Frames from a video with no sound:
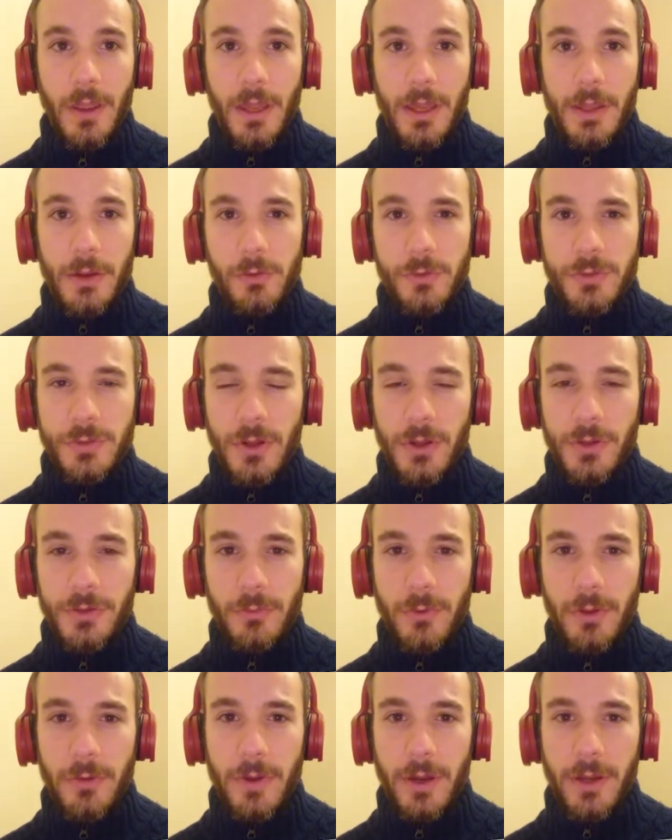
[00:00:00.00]
It all starts
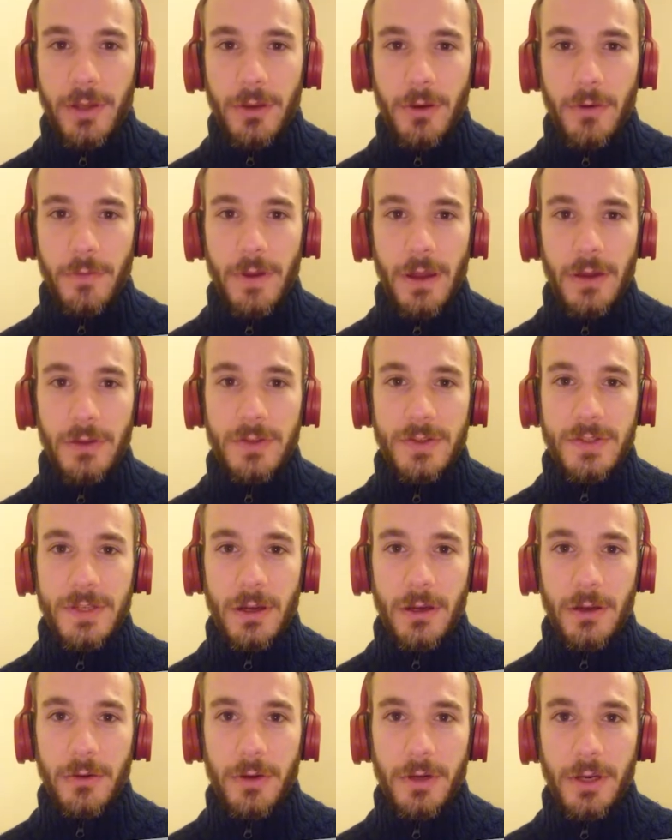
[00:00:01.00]
when my co-founder
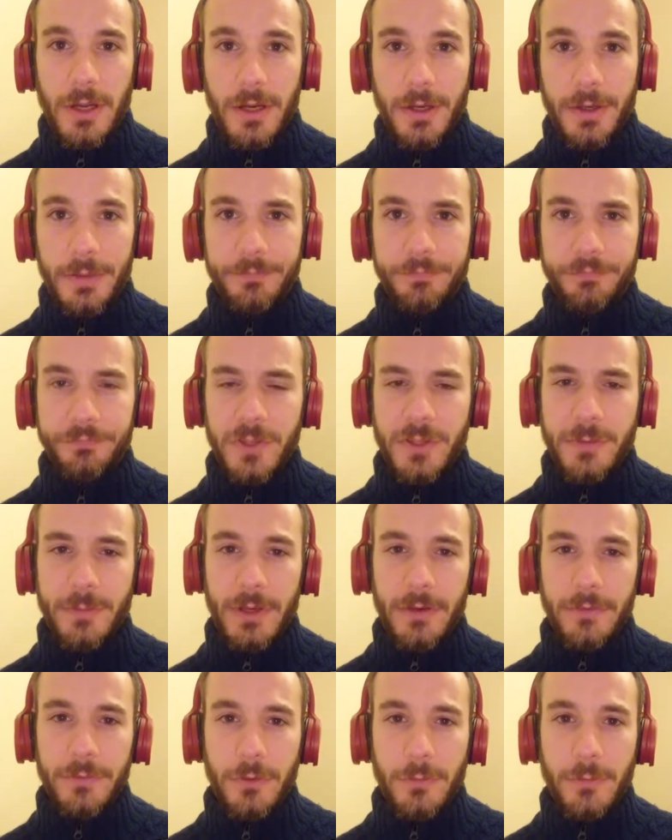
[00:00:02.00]
Sarah and I
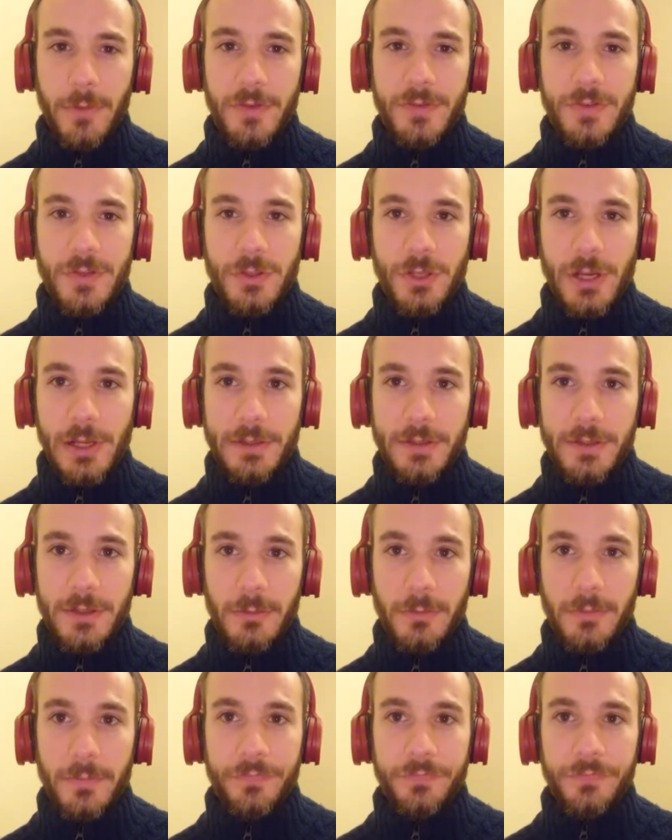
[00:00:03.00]
spent a few months in
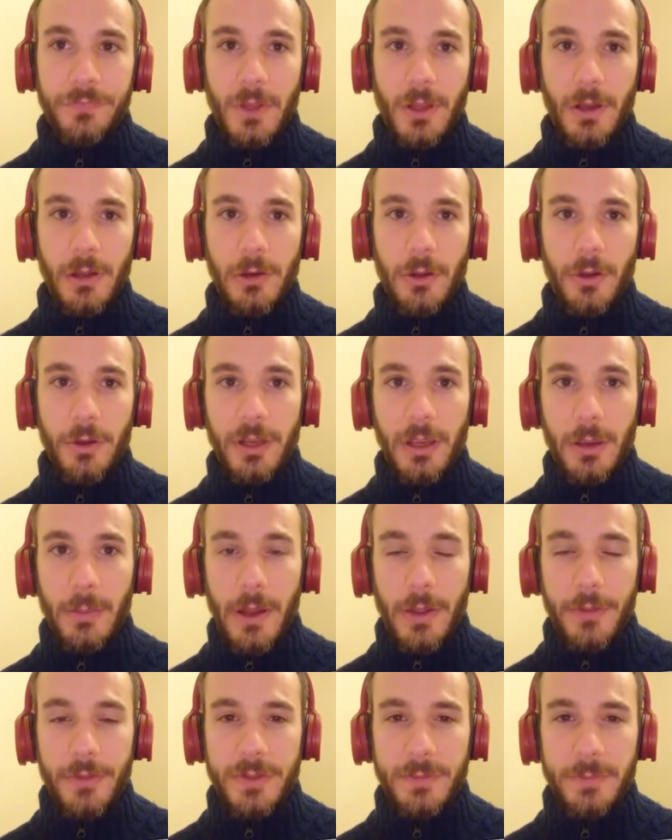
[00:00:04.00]
Cheltenham learning
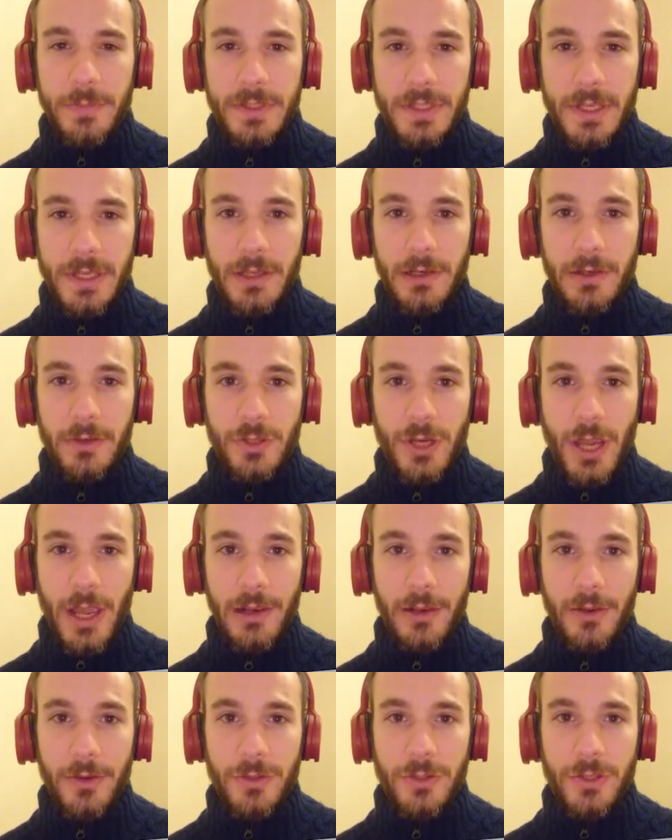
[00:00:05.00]
about this particular
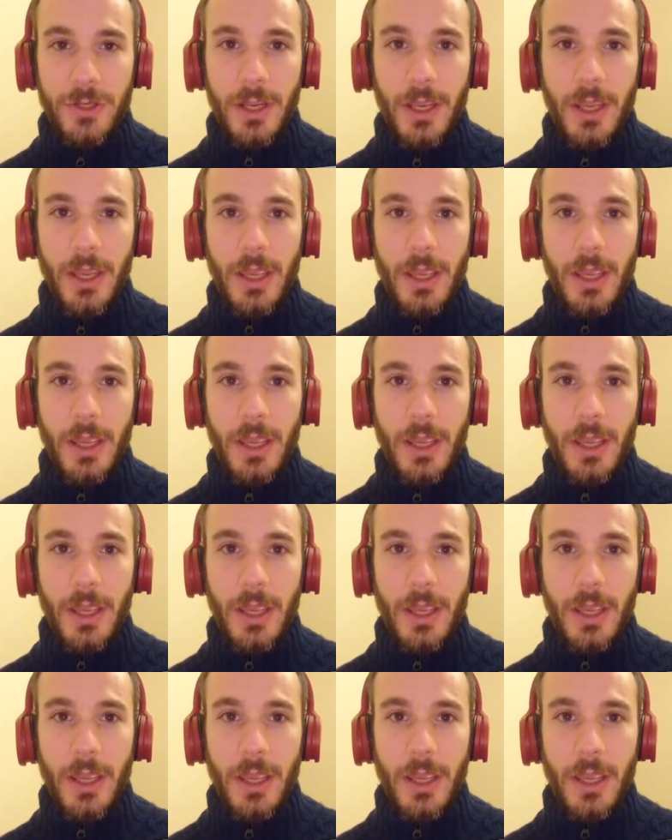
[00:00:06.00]
challenge